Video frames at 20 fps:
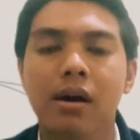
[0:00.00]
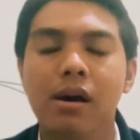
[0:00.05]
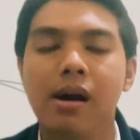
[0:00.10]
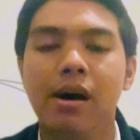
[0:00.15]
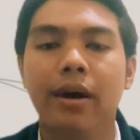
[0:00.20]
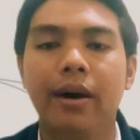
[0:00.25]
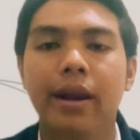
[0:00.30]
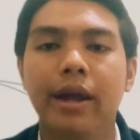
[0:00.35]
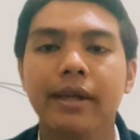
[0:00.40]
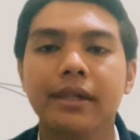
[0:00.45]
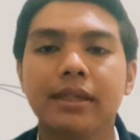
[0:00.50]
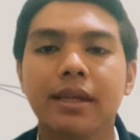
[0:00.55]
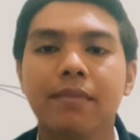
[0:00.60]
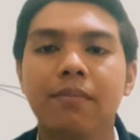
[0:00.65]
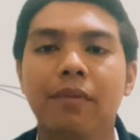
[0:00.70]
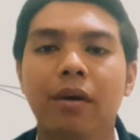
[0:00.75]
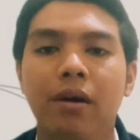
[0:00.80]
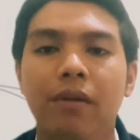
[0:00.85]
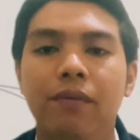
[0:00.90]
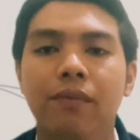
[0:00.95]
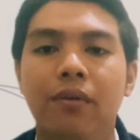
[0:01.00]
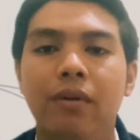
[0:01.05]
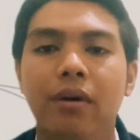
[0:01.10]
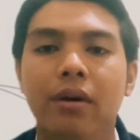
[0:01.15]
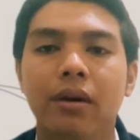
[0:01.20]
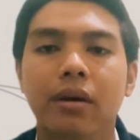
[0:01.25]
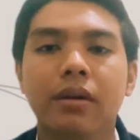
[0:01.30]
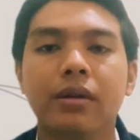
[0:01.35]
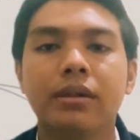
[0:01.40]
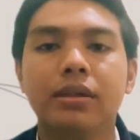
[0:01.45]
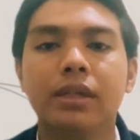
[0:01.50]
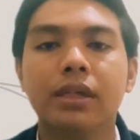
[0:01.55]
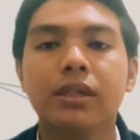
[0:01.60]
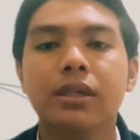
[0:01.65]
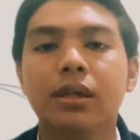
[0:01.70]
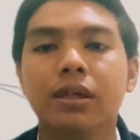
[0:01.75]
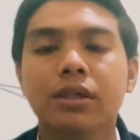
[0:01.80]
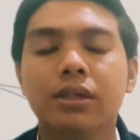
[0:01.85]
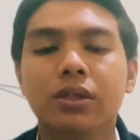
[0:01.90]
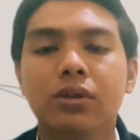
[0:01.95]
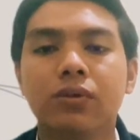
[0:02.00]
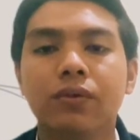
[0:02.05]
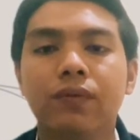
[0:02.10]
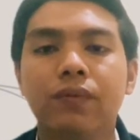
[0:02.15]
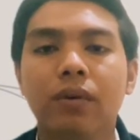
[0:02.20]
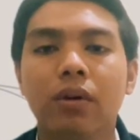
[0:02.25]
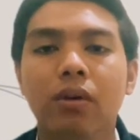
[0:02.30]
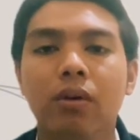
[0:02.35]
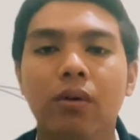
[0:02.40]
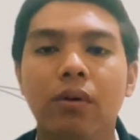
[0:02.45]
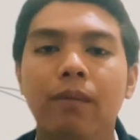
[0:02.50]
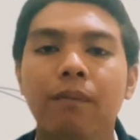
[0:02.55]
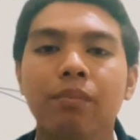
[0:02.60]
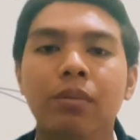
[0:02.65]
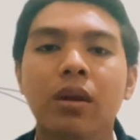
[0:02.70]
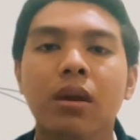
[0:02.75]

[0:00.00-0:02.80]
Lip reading: an example for teachers to follow